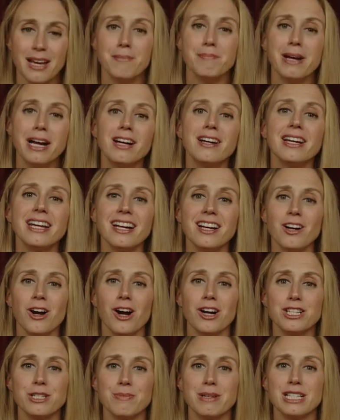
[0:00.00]
Burying
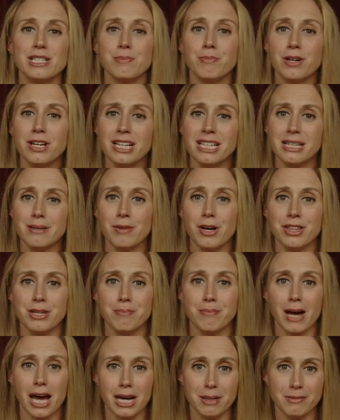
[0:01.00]
cards means putting them on the
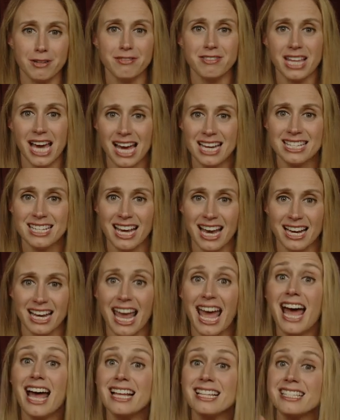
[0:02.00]
bottom of that deck,
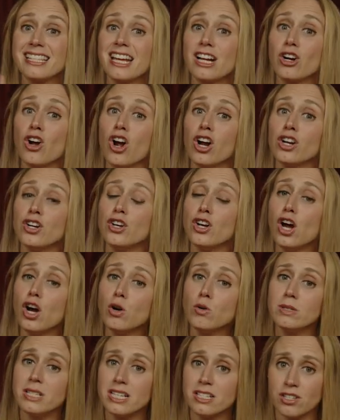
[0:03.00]
as there are
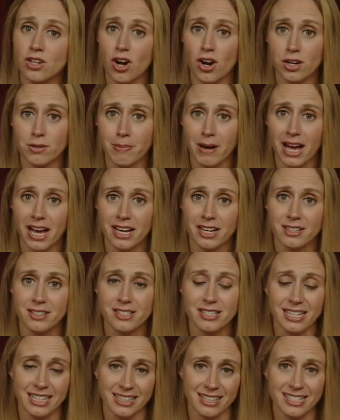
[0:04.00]
no discard
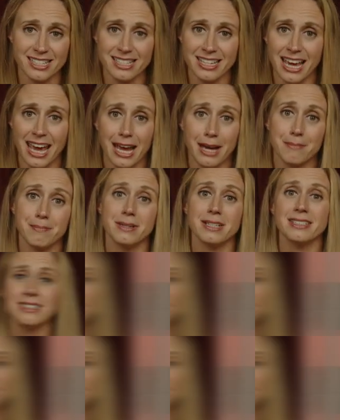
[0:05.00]
piles in this game.